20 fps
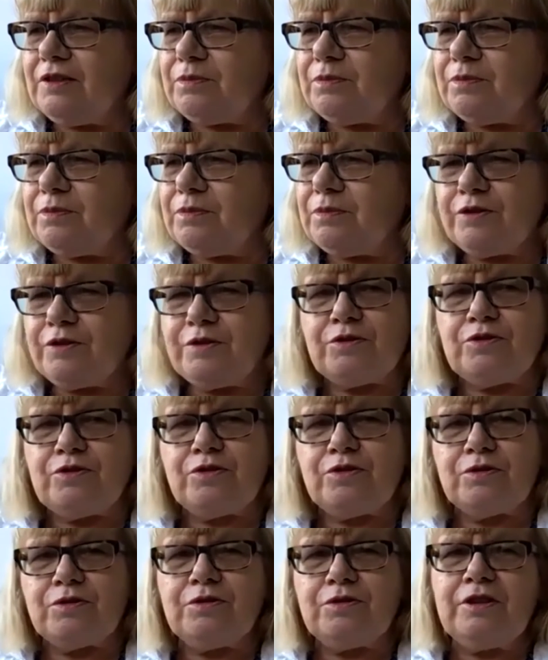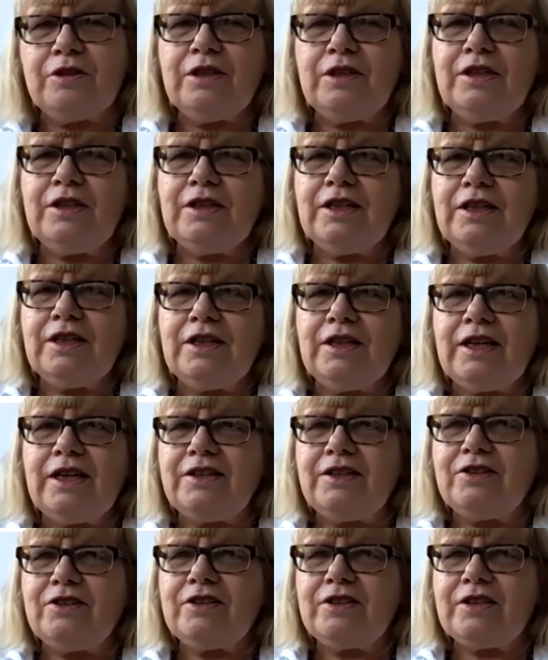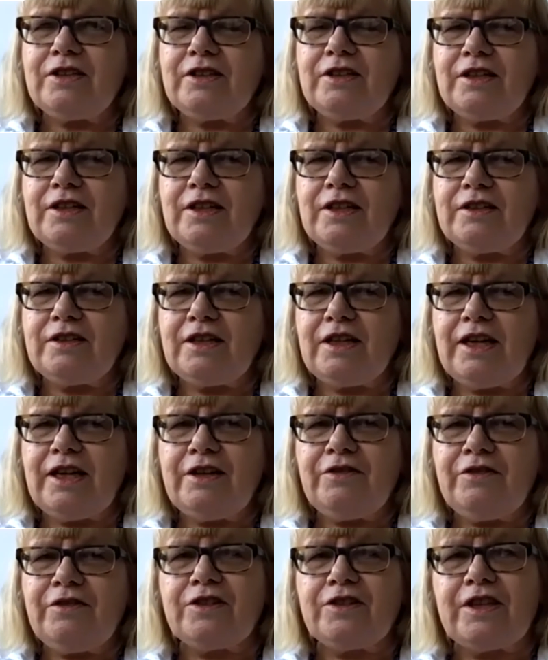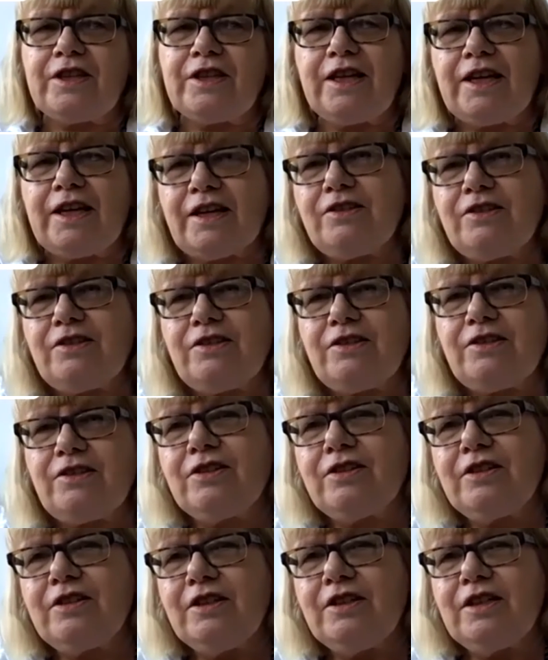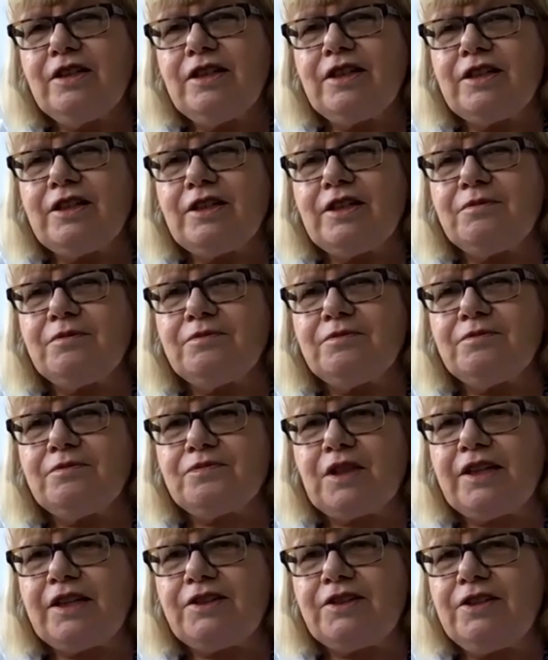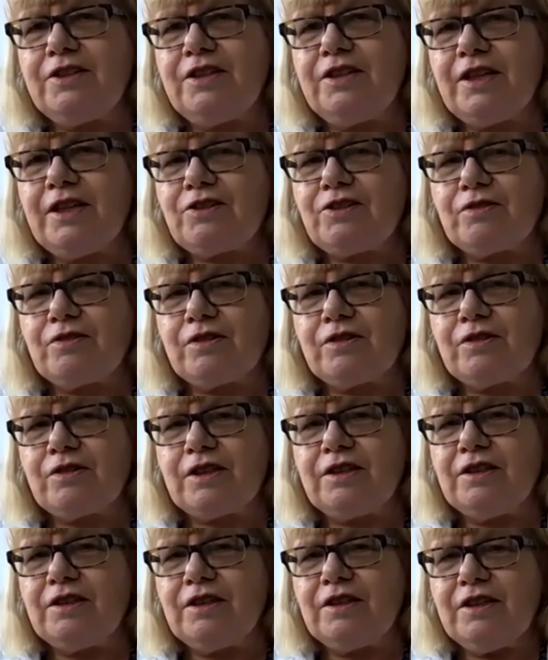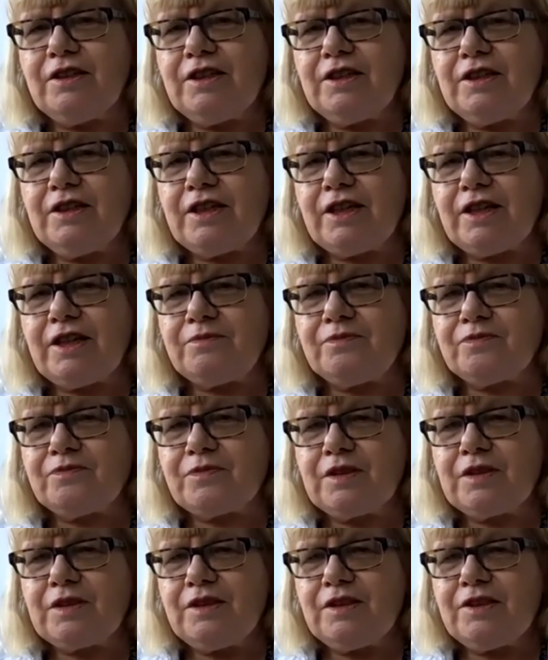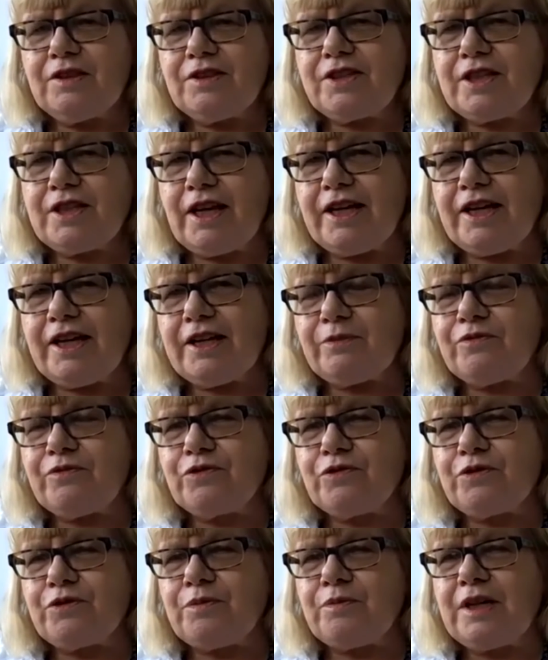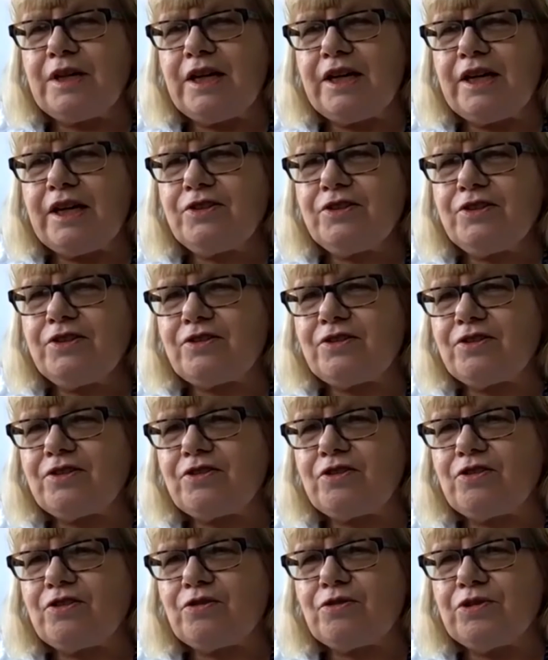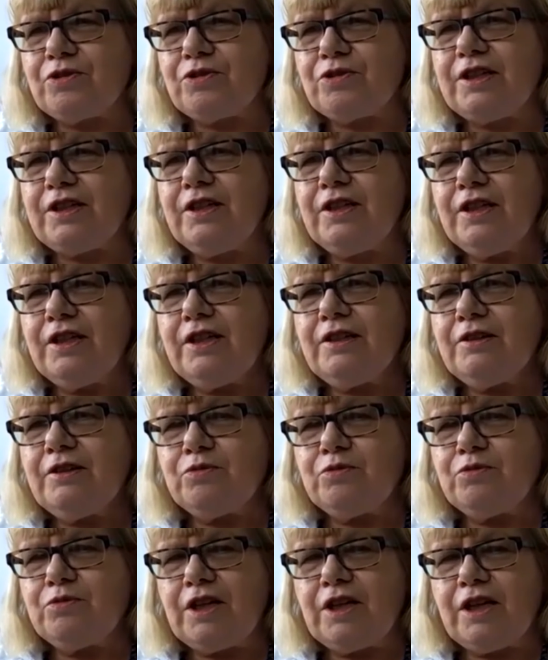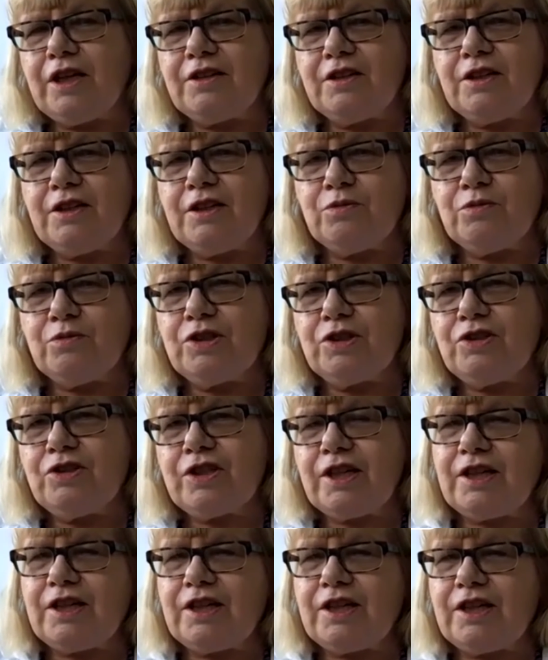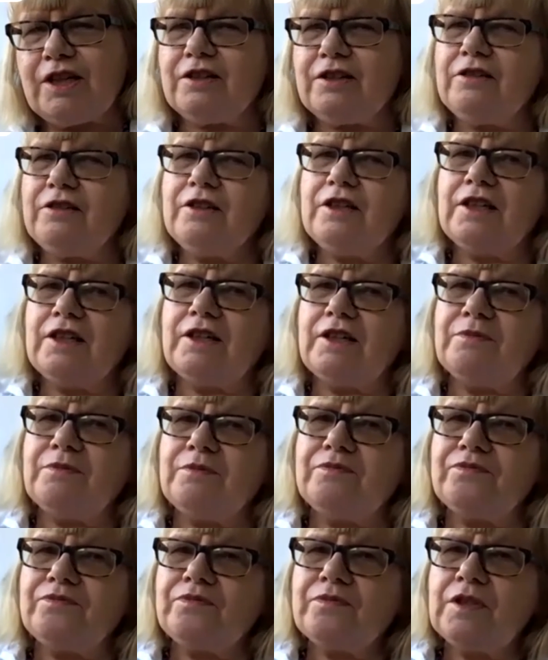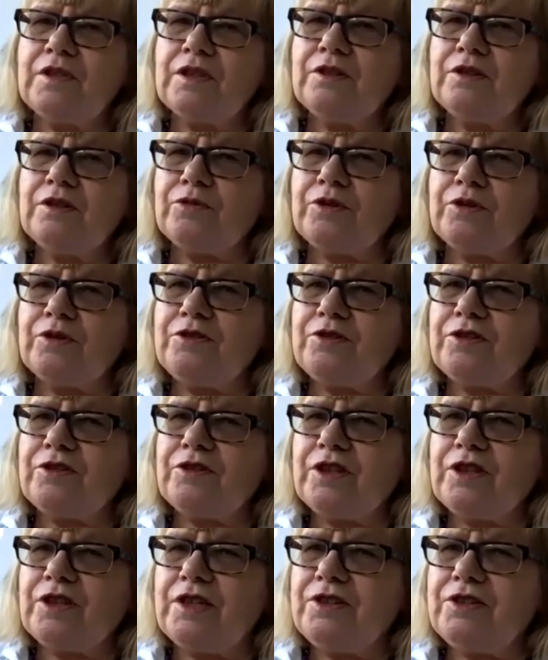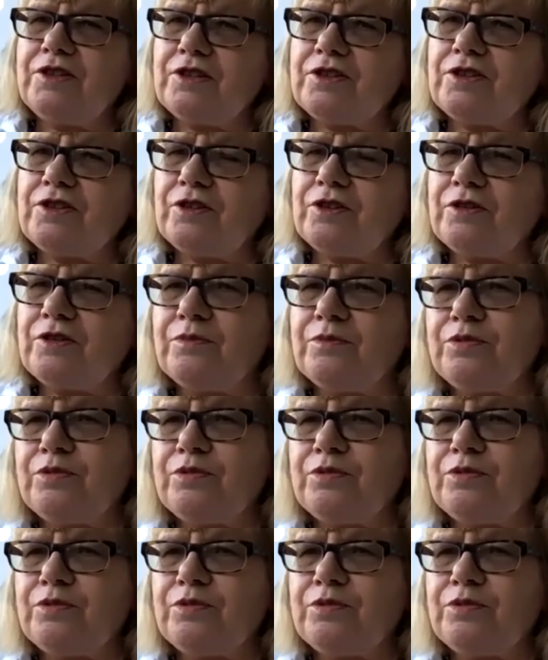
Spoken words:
Borobudur. And after that, I did actually sign up for a master's degree in which I wrote a thesis on